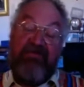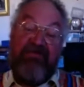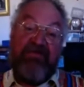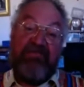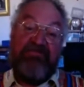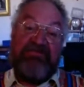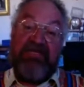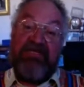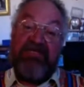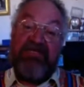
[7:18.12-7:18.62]

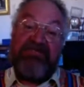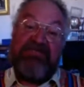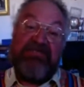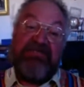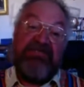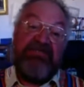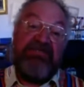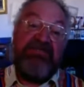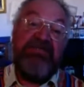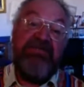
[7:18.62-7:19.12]
from just
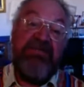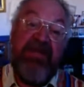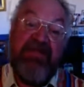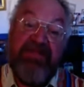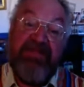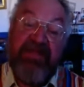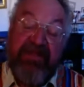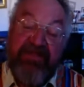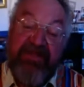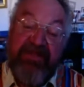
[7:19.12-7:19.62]
the
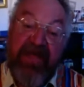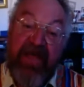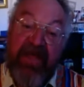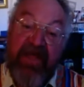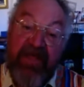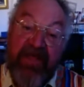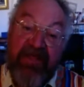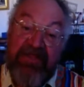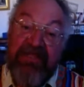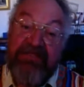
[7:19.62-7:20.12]

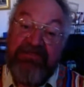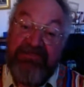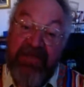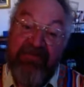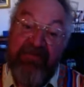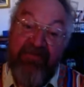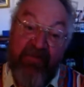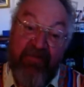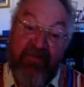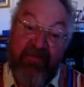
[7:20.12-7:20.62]

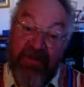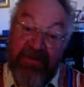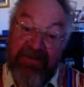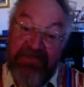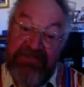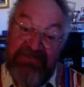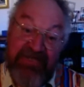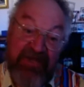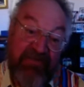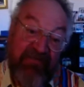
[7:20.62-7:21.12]
general
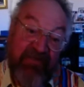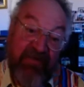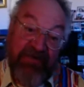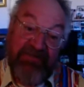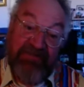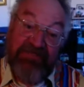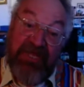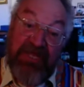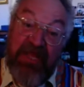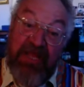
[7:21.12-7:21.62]
policy of
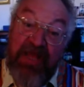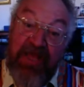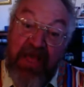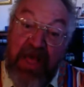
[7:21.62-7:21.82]
washing,